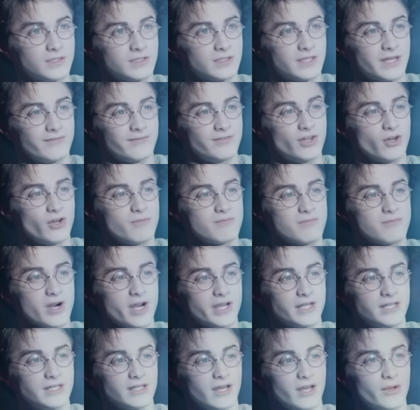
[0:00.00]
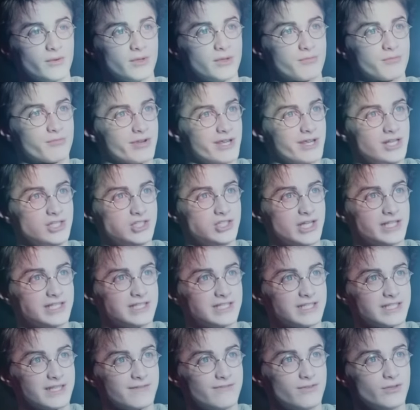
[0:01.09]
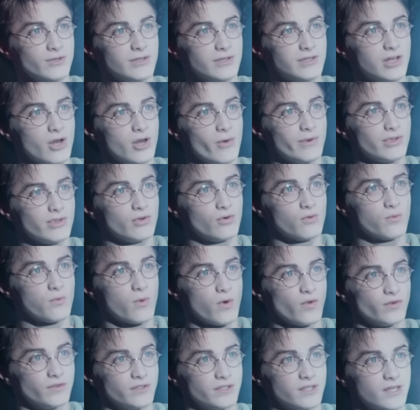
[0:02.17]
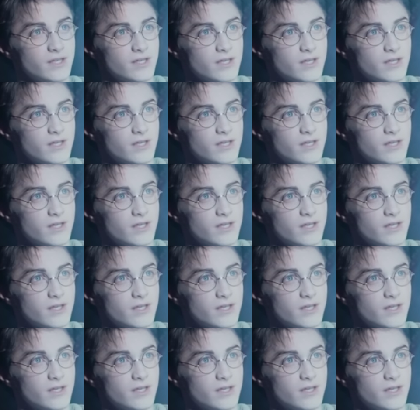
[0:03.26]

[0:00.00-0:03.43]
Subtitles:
Now, if you don't mind, I would appreciate it if you could lower your wand.